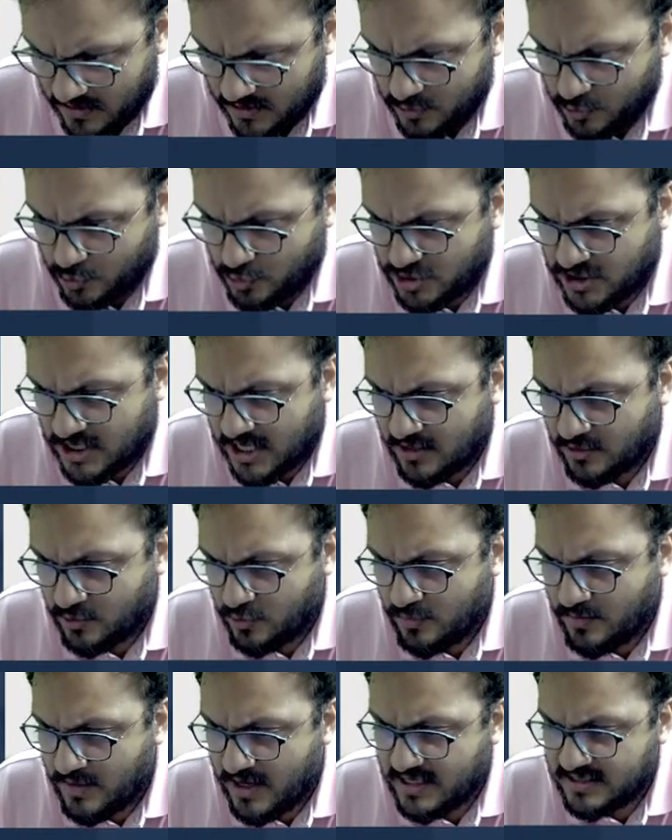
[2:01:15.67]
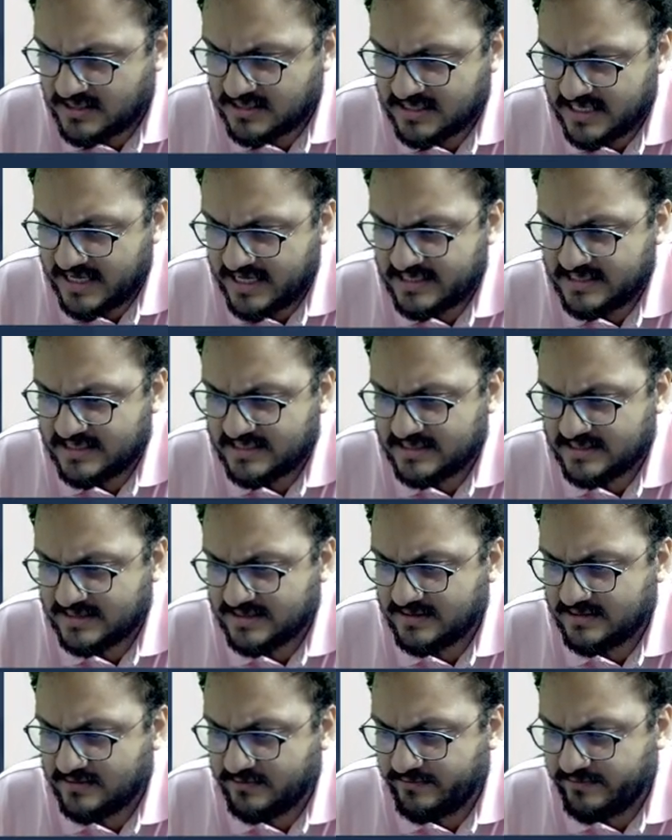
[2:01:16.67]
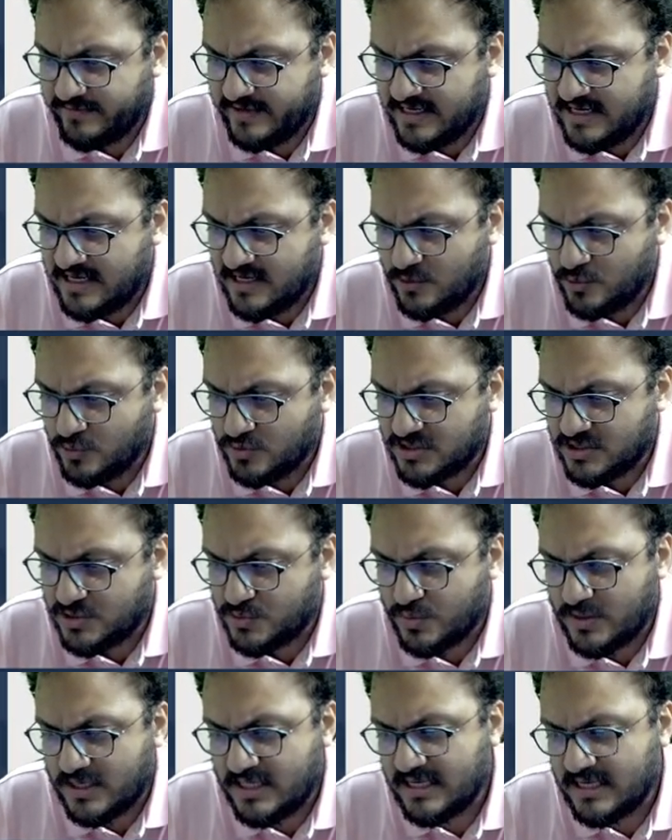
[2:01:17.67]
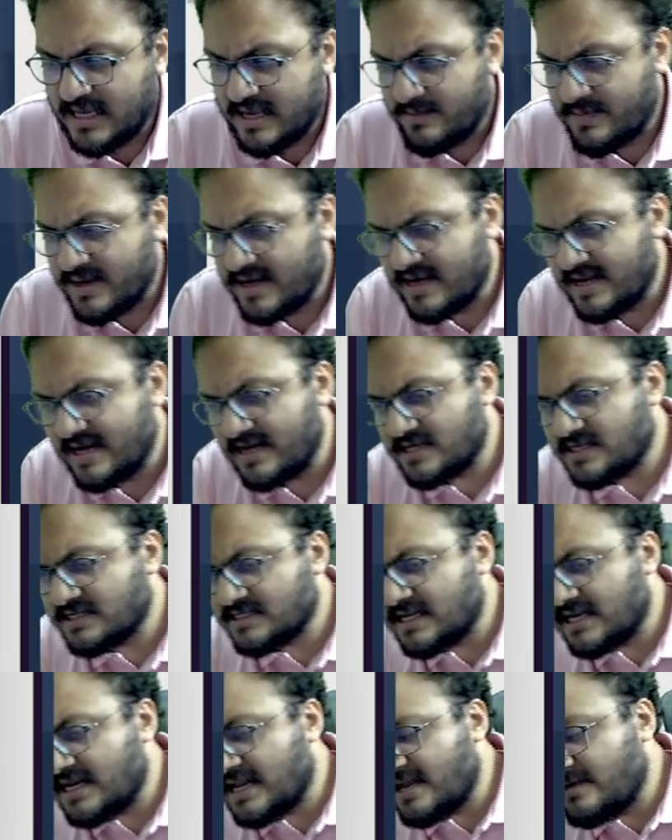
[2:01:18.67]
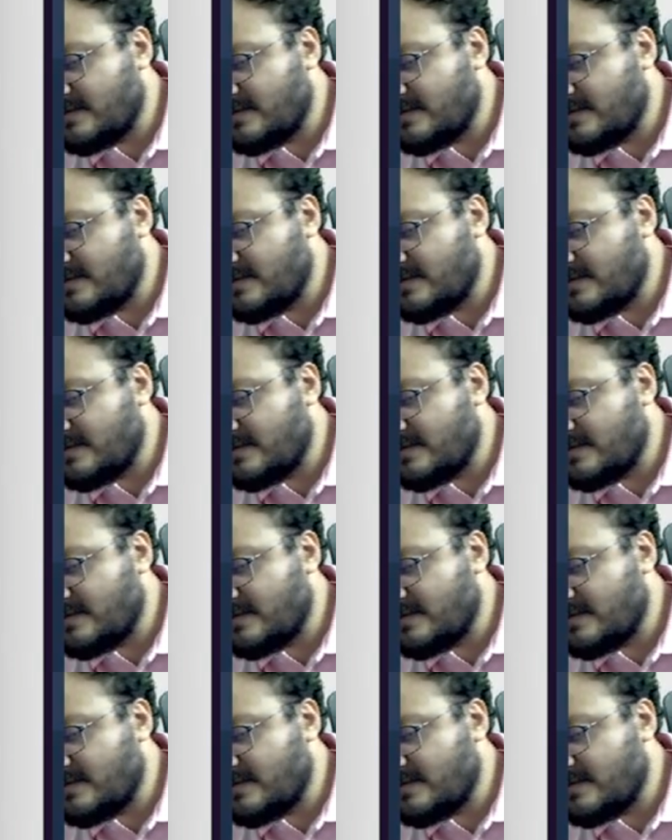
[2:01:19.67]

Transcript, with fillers: Tushar Kumar says VD loses one game and haters are like